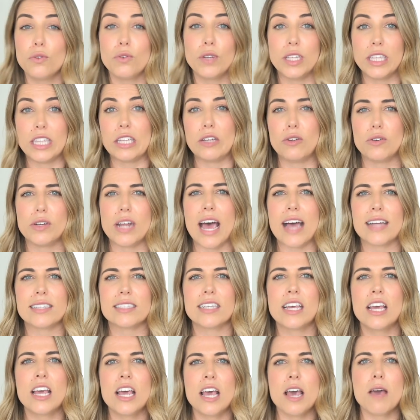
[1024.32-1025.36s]
really good
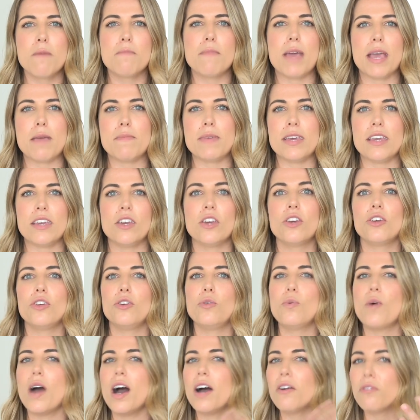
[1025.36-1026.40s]
at? Maybe
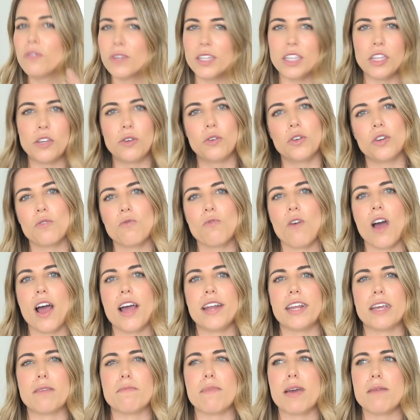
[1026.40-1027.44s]
you are really good at
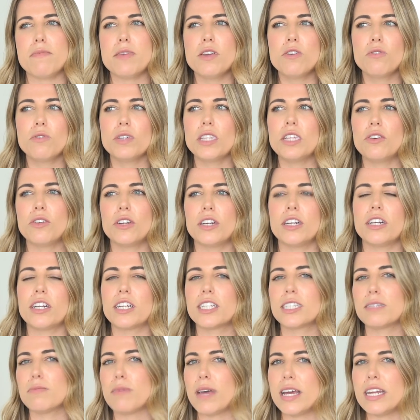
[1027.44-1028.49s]
writing. Maybe you're really good at
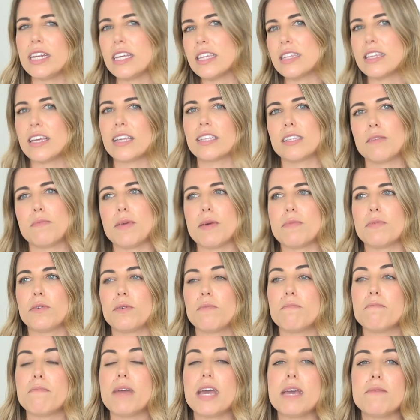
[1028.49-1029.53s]
explaining things to people.
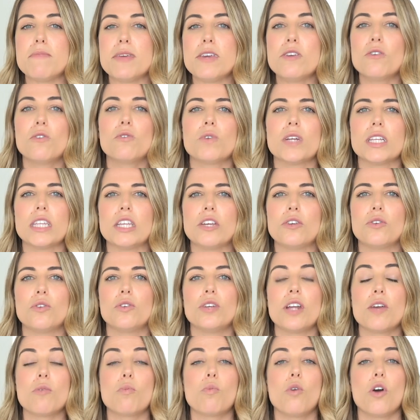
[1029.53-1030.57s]
Maybe you're really
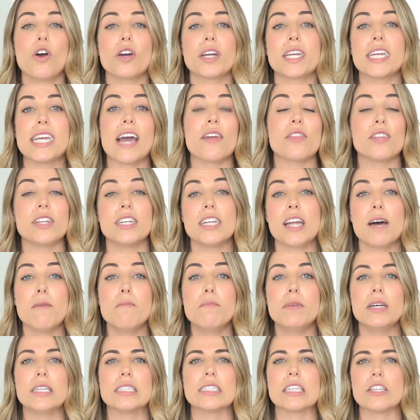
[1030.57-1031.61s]
good at working out the
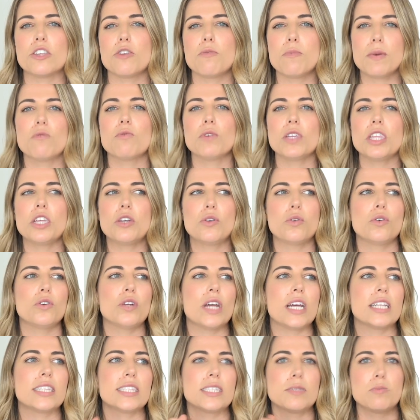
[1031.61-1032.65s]
numbers and you'd be really good
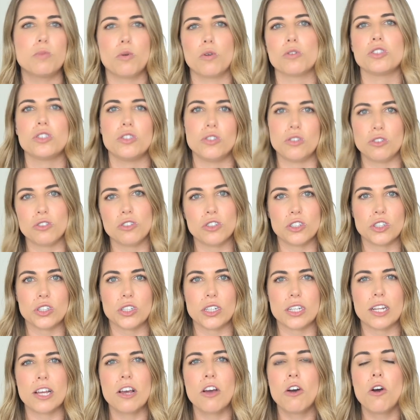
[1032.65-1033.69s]
at sports
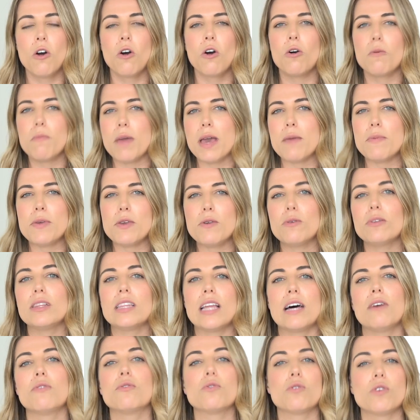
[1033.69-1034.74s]
nutrition. Or maybe you
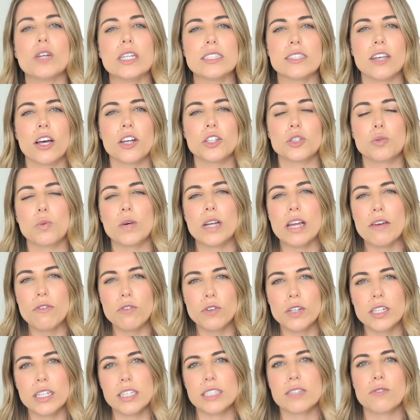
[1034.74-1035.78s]
love research.
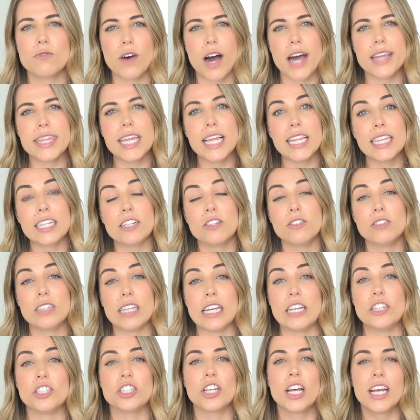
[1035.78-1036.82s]
Whatever it is, find that little
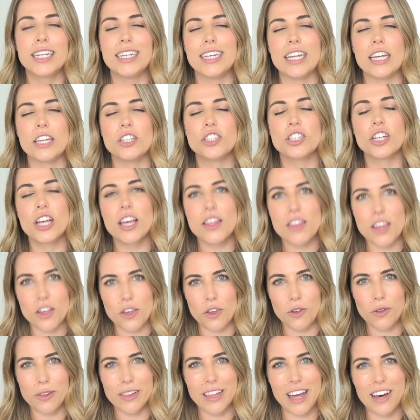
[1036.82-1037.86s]
niche that
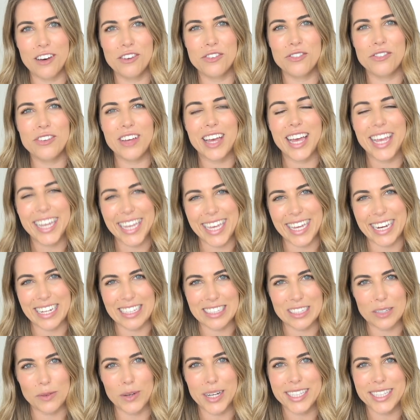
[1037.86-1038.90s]
you love and get into